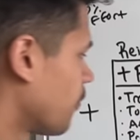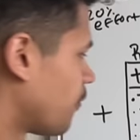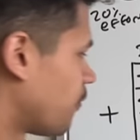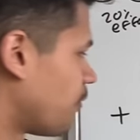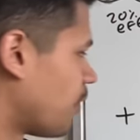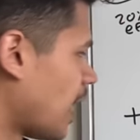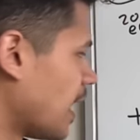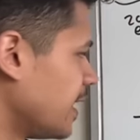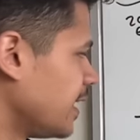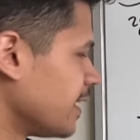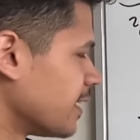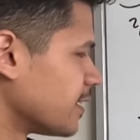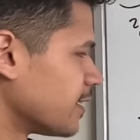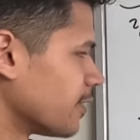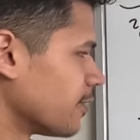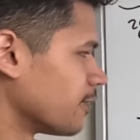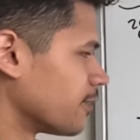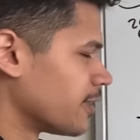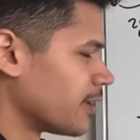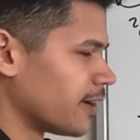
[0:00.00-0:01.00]
Fighting
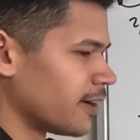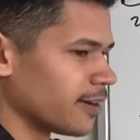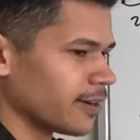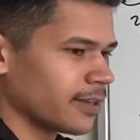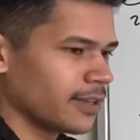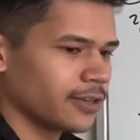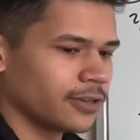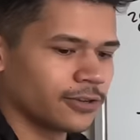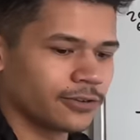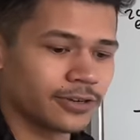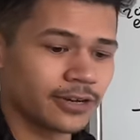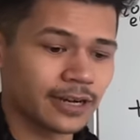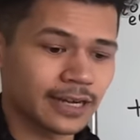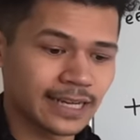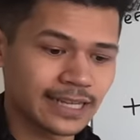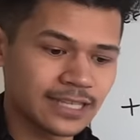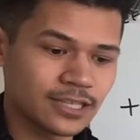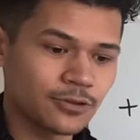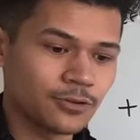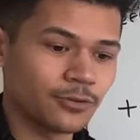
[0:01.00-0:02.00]
another dog. If your dog
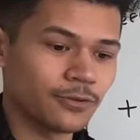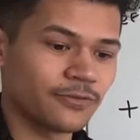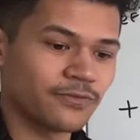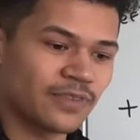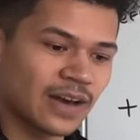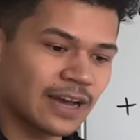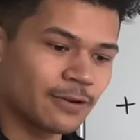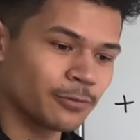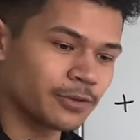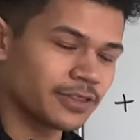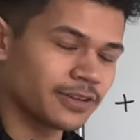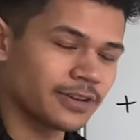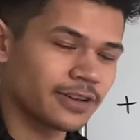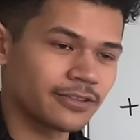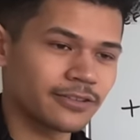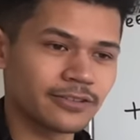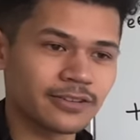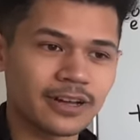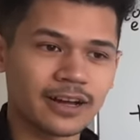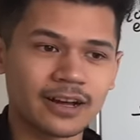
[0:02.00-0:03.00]
gets into a fight with
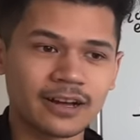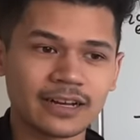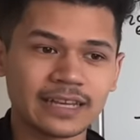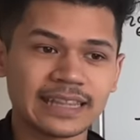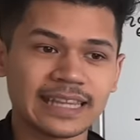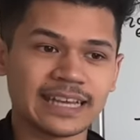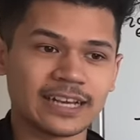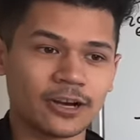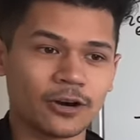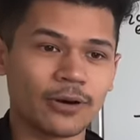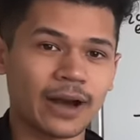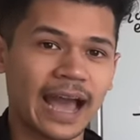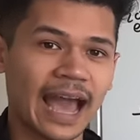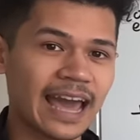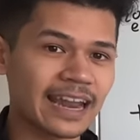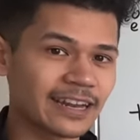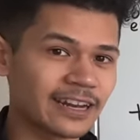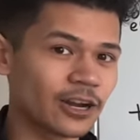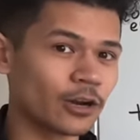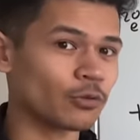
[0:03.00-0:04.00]
another dog, they go
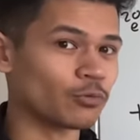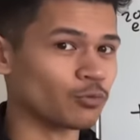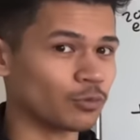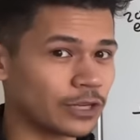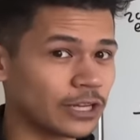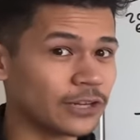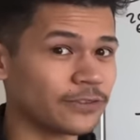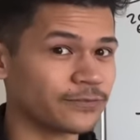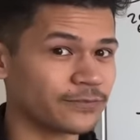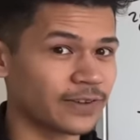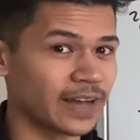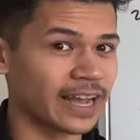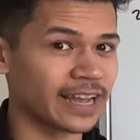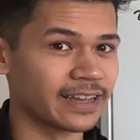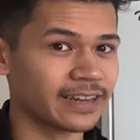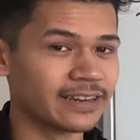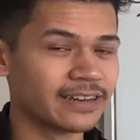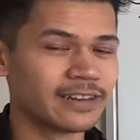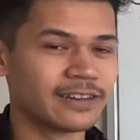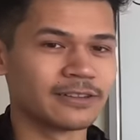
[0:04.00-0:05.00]
at it, a real
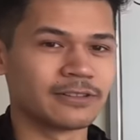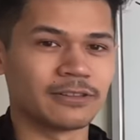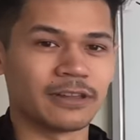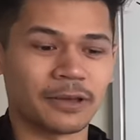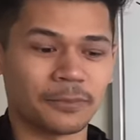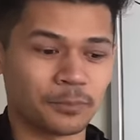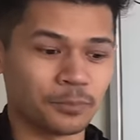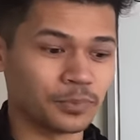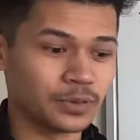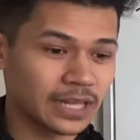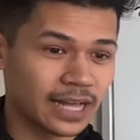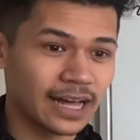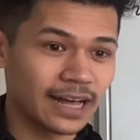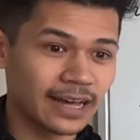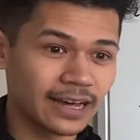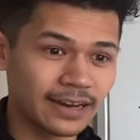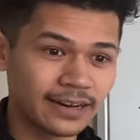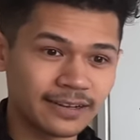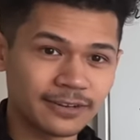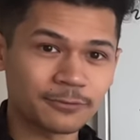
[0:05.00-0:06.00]
fight, like
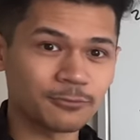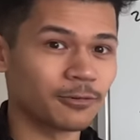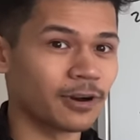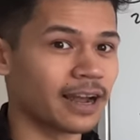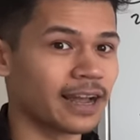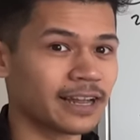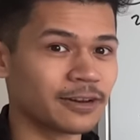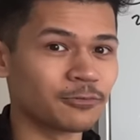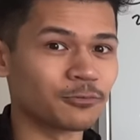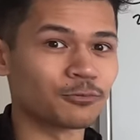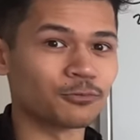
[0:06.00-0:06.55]
blood, right?